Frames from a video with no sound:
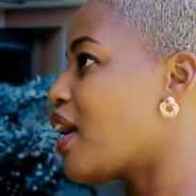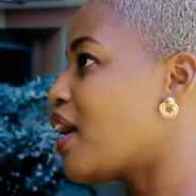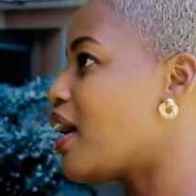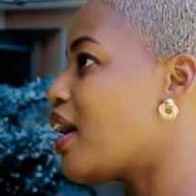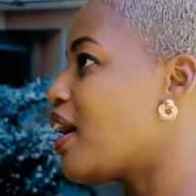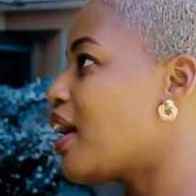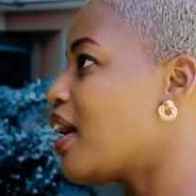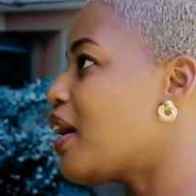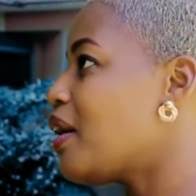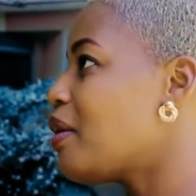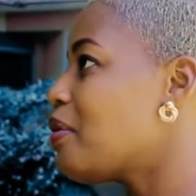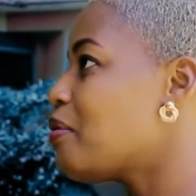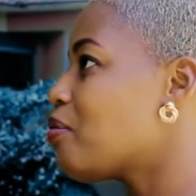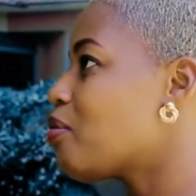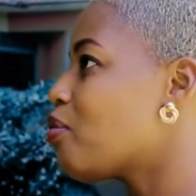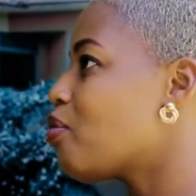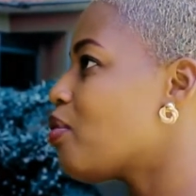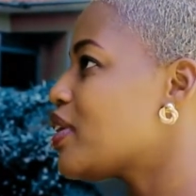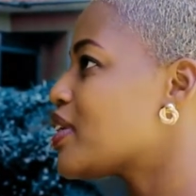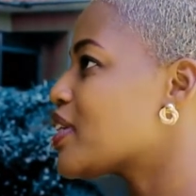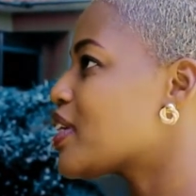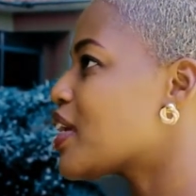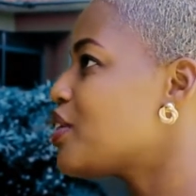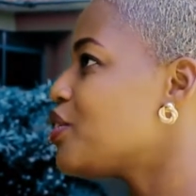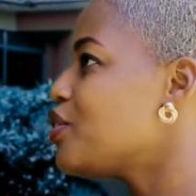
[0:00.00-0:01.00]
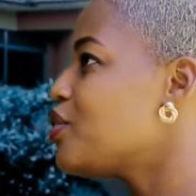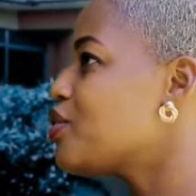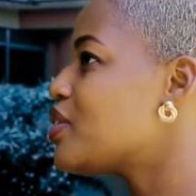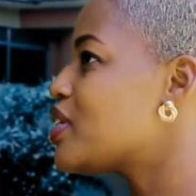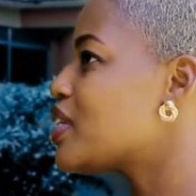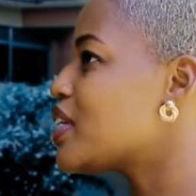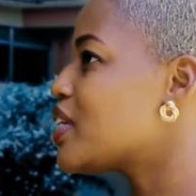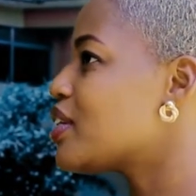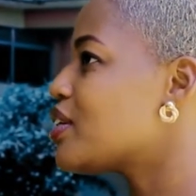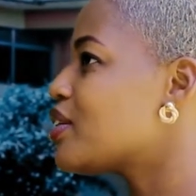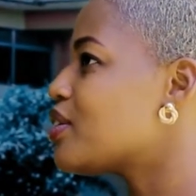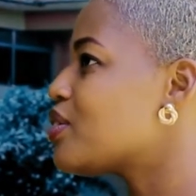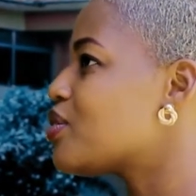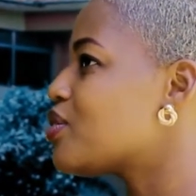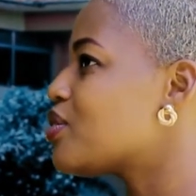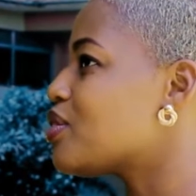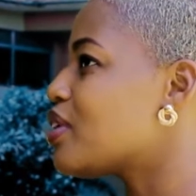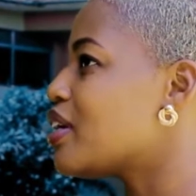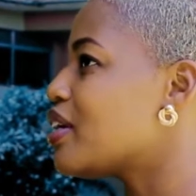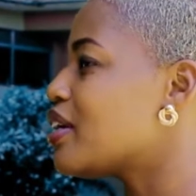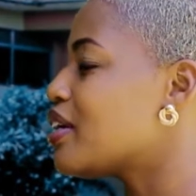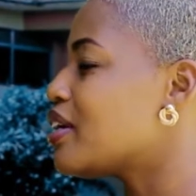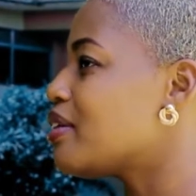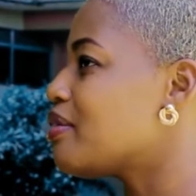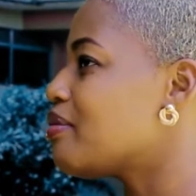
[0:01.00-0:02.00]
What can you
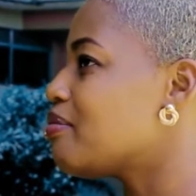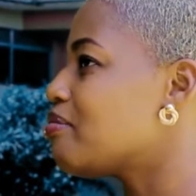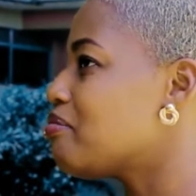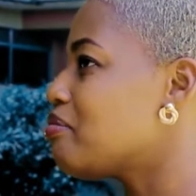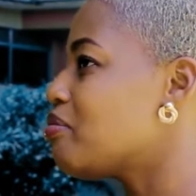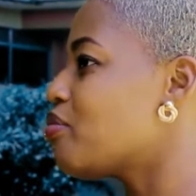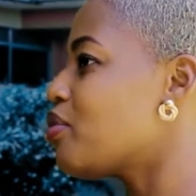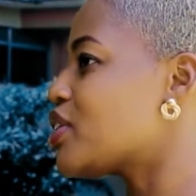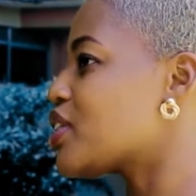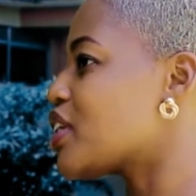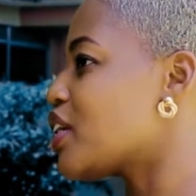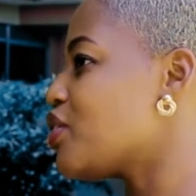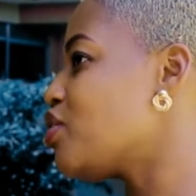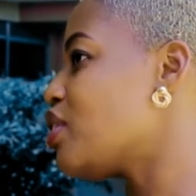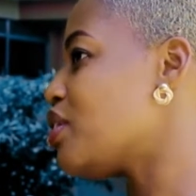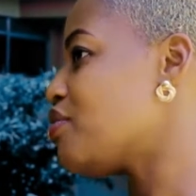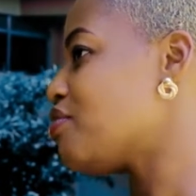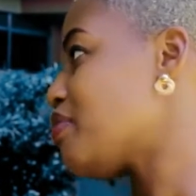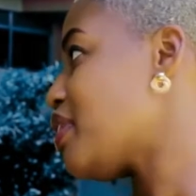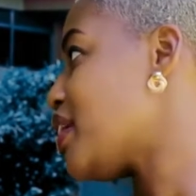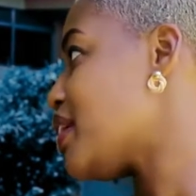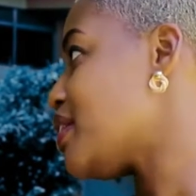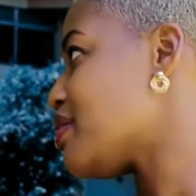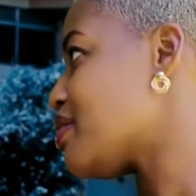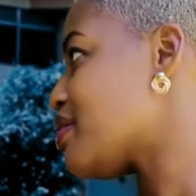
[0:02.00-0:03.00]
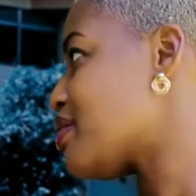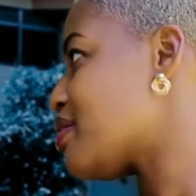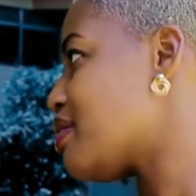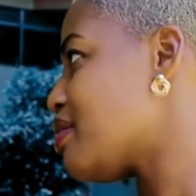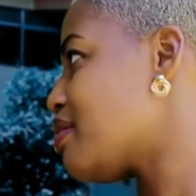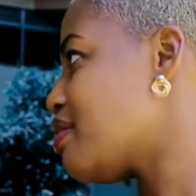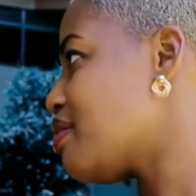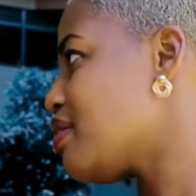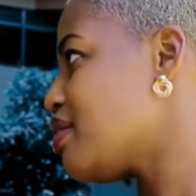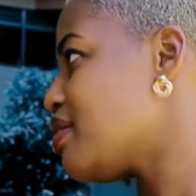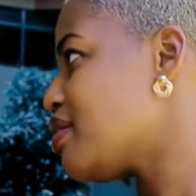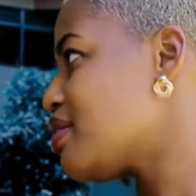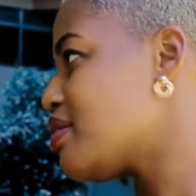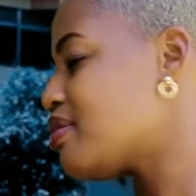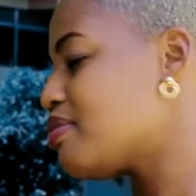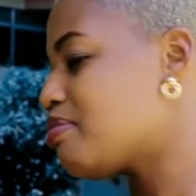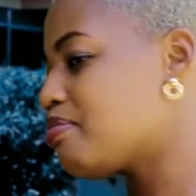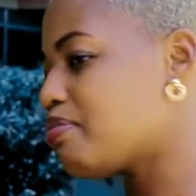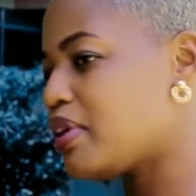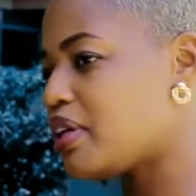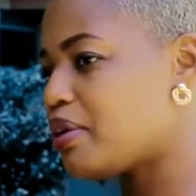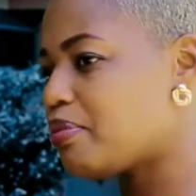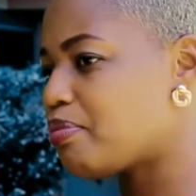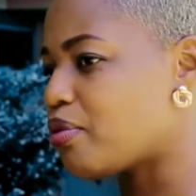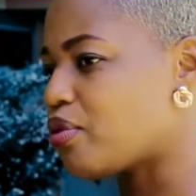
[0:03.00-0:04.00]
what can you advise these
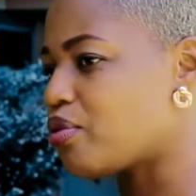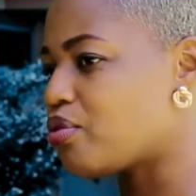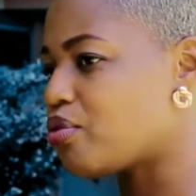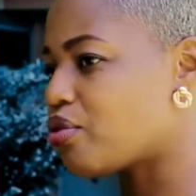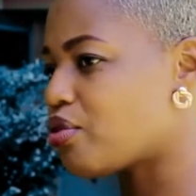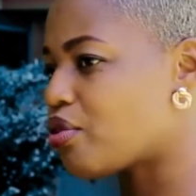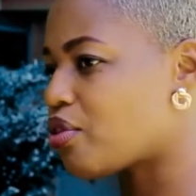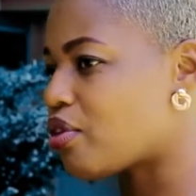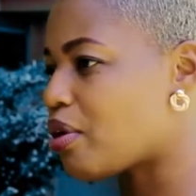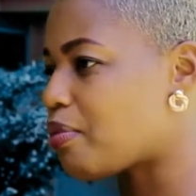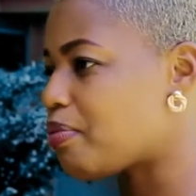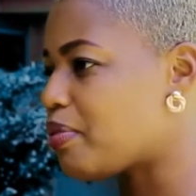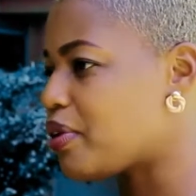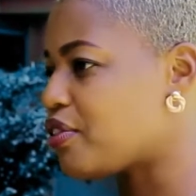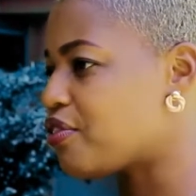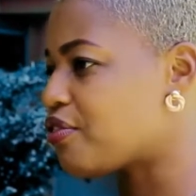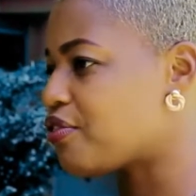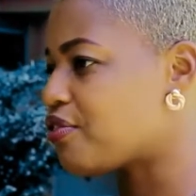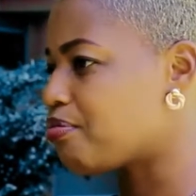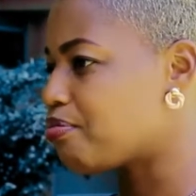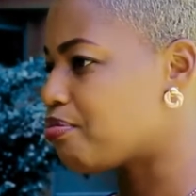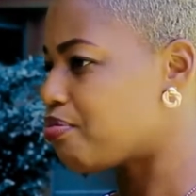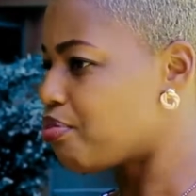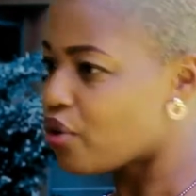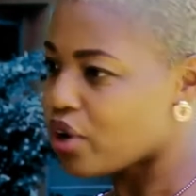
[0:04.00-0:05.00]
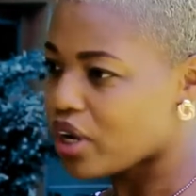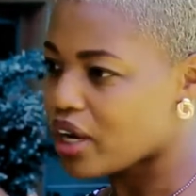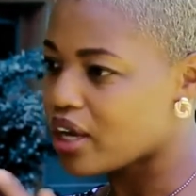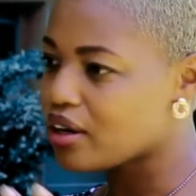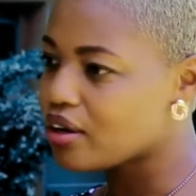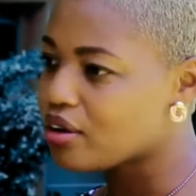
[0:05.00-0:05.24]
people who grow up in broken